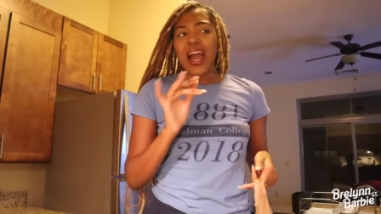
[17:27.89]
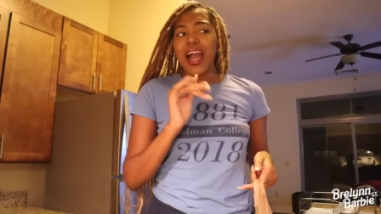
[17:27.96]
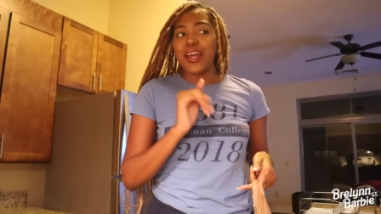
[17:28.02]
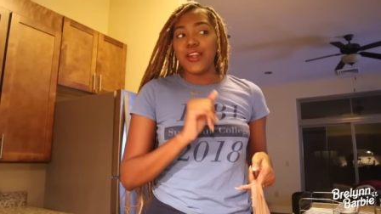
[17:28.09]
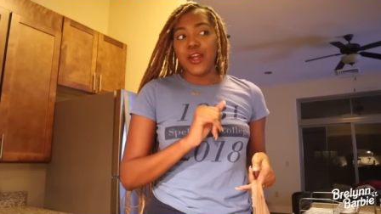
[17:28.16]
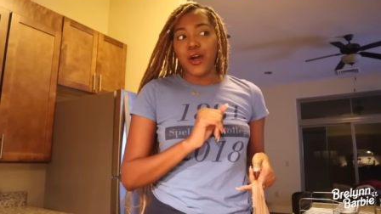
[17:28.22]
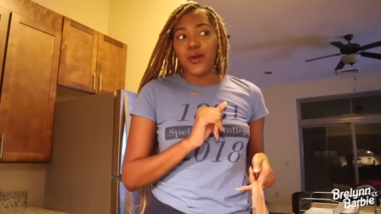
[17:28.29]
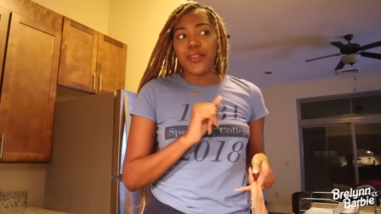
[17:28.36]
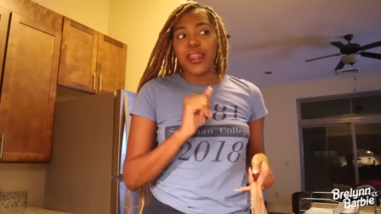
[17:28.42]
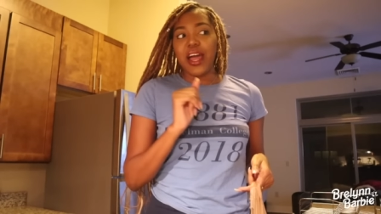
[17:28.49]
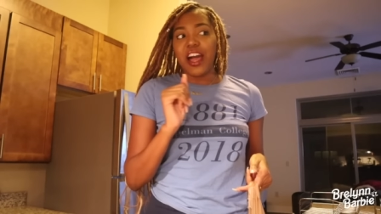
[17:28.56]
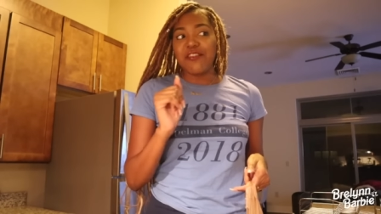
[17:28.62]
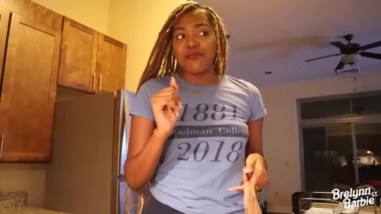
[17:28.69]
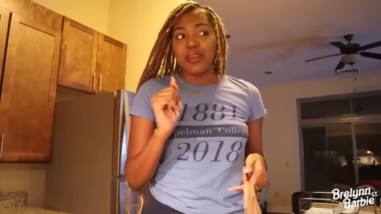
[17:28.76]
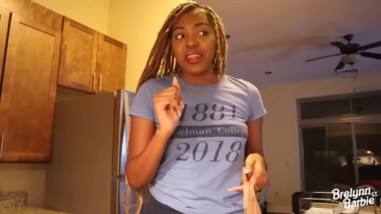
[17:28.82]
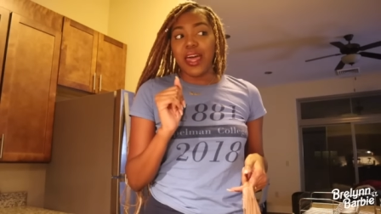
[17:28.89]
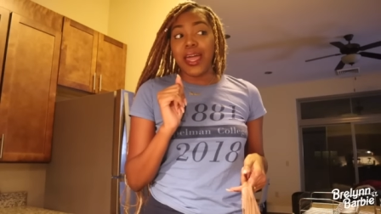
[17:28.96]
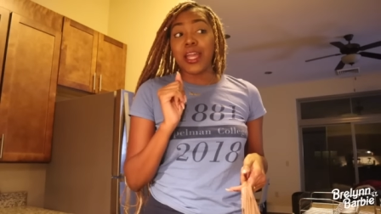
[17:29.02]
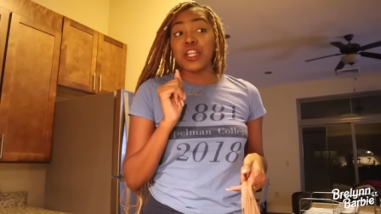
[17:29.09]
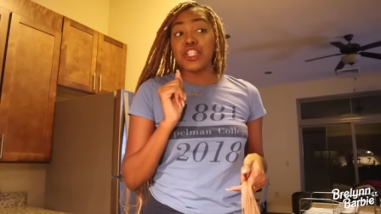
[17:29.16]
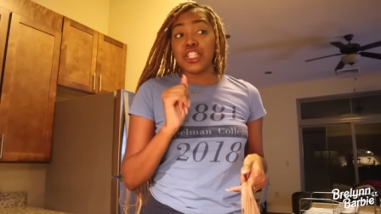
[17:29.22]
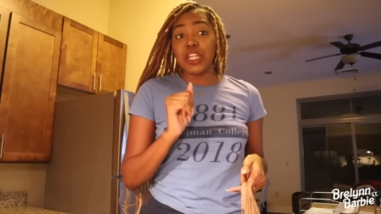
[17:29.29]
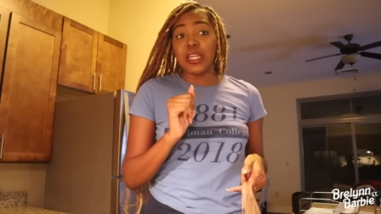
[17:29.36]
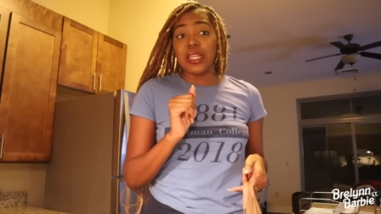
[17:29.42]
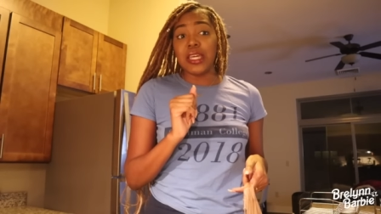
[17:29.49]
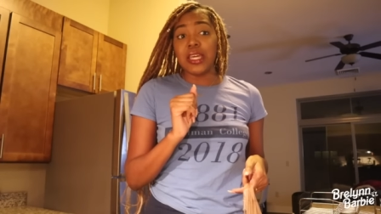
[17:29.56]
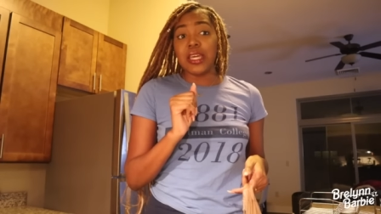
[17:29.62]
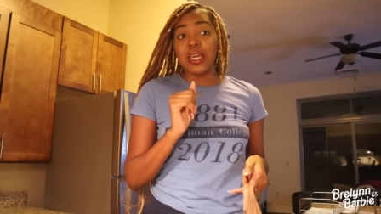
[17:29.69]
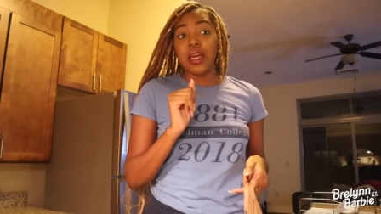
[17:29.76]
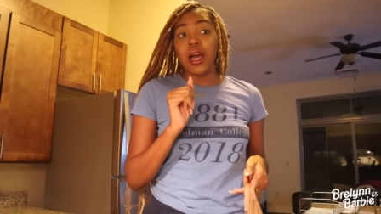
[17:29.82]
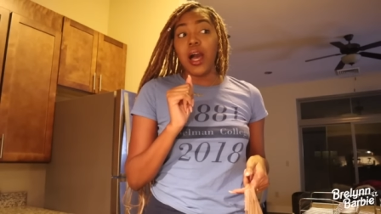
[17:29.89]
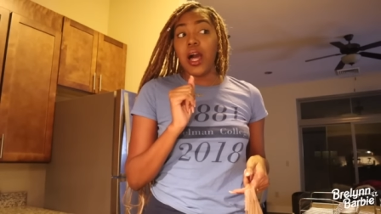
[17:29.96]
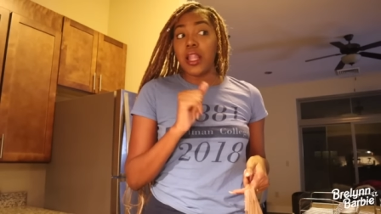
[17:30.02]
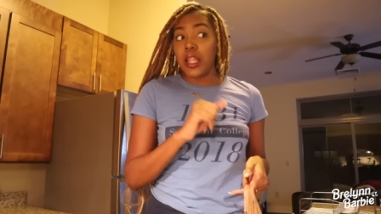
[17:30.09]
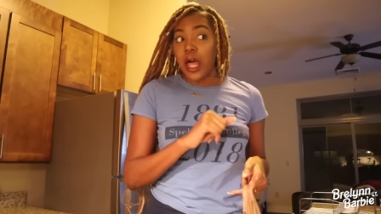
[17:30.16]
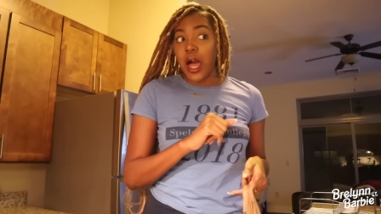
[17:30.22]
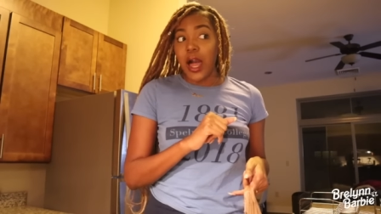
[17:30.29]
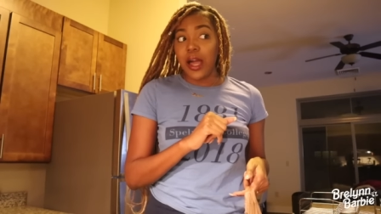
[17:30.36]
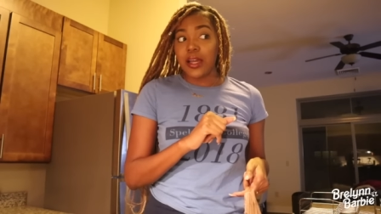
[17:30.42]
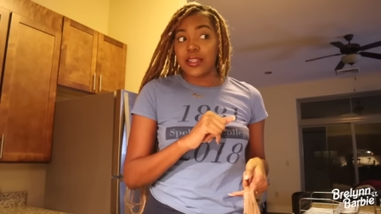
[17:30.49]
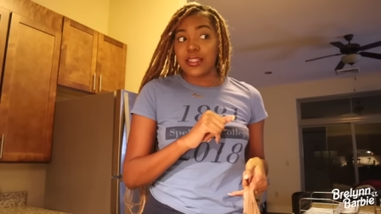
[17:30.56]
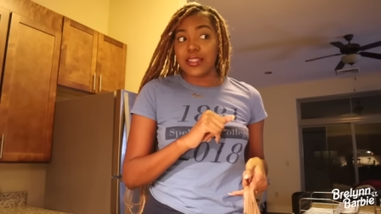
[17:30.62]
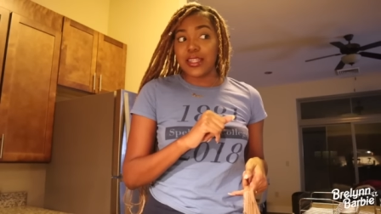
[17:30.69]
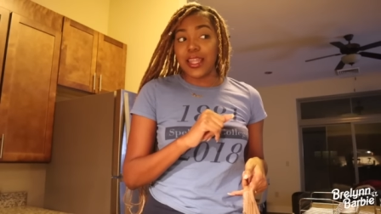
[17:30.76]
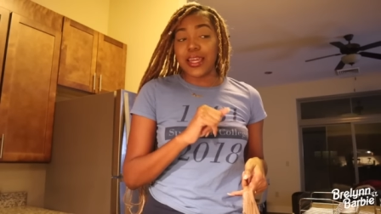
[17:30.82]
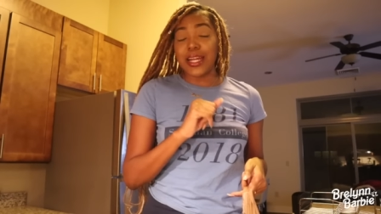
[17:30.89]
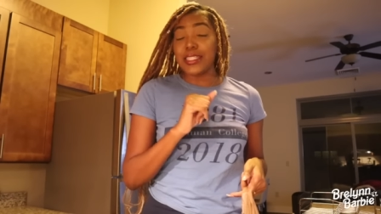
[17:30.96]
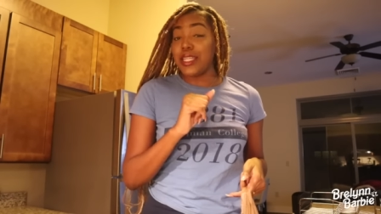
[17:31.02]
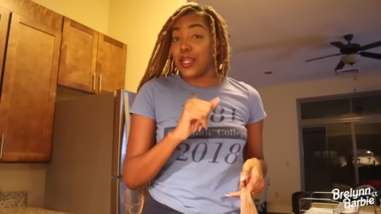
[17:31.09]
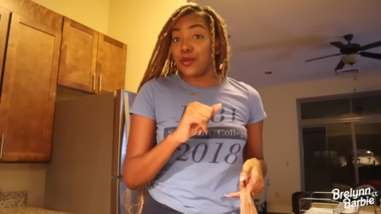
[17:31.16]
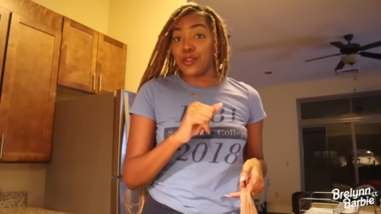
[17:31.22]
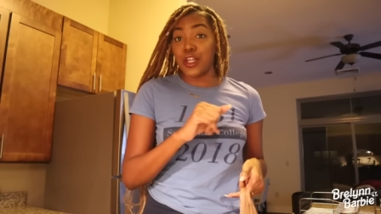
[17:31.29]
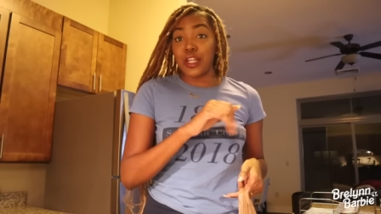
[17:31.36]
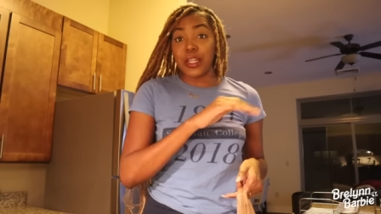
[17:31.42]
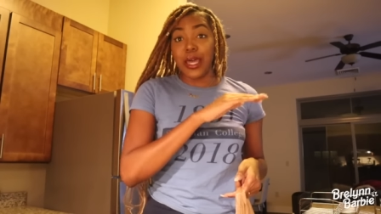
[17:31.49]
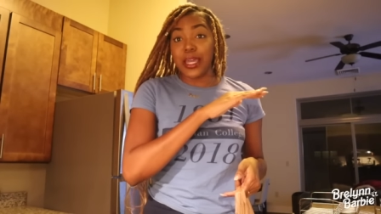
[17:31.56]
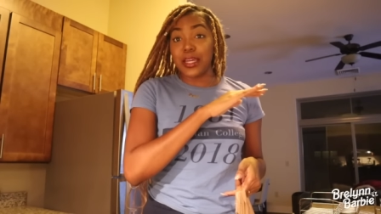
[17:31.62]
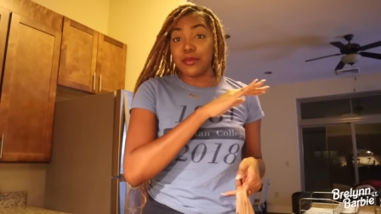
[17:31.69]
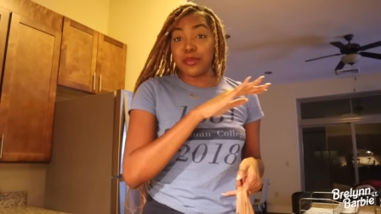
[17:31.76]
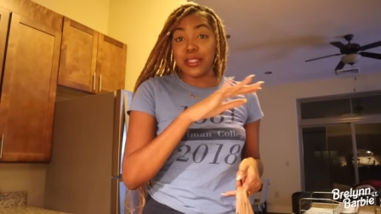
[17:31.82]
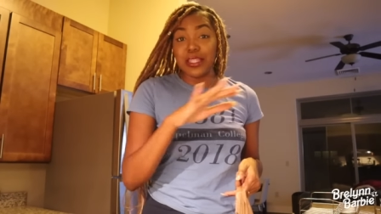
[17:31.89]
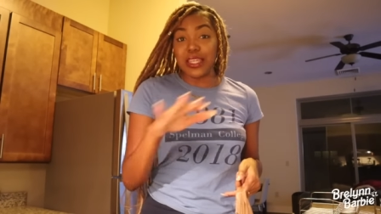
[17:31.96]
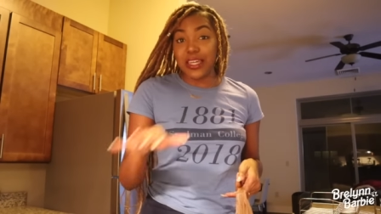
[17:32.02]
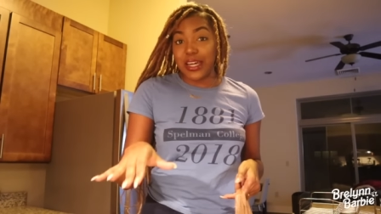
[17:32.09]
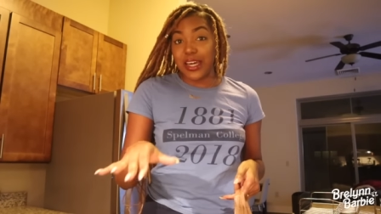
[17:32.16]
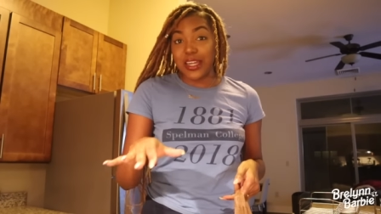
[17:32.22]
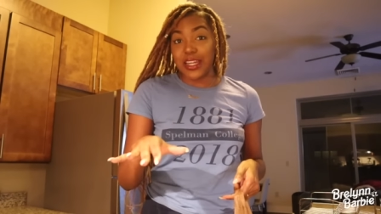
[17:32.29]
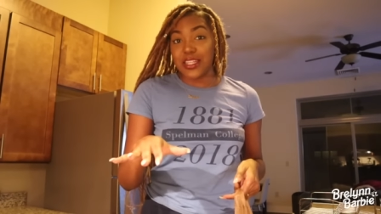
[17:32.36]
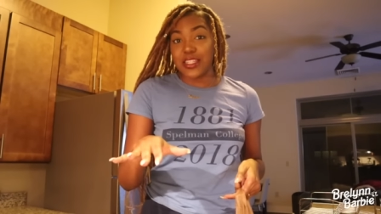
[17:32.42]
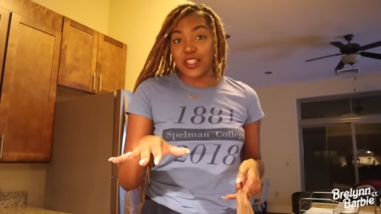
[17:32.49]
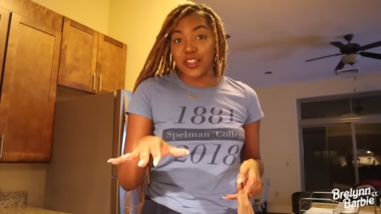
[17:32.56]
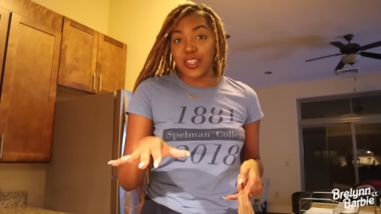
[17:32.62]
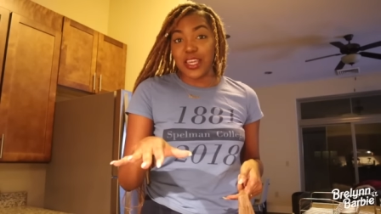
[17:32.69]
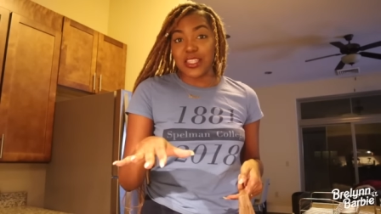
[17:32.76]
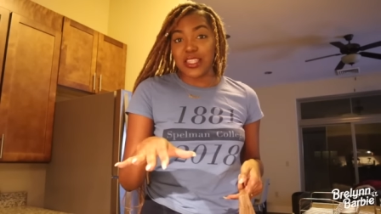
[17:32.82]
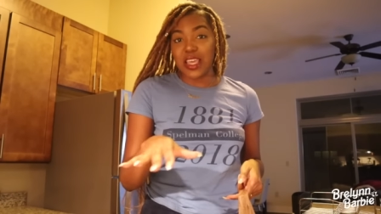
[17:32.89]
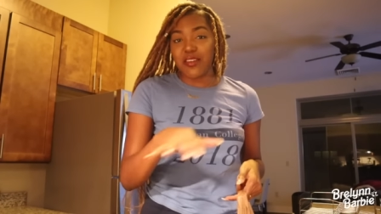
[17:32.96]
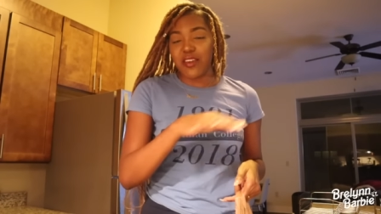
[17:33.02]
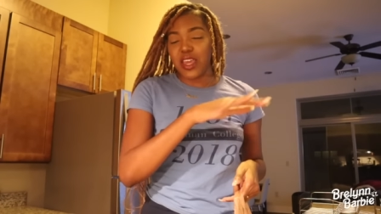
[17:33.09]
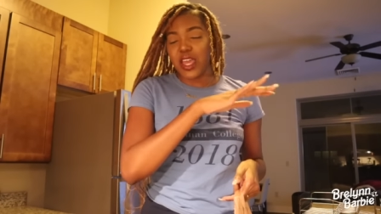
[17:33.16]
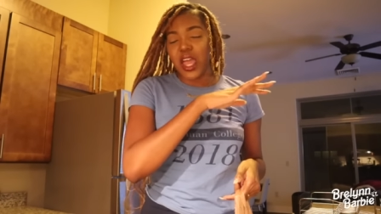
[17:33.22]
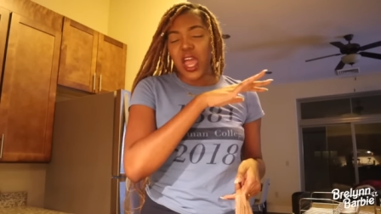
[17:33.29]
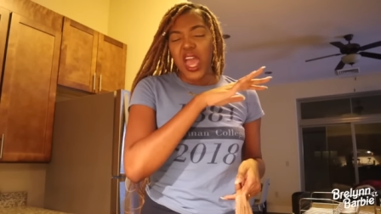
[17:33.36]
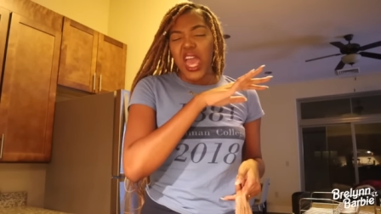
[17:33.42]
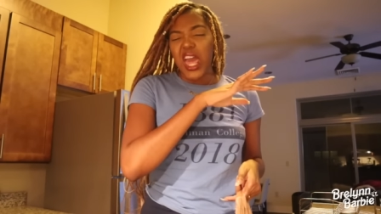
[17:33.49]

I know that I've been like cheating a lot. Like I said, I was gonna like completely cut until Thanksgiving.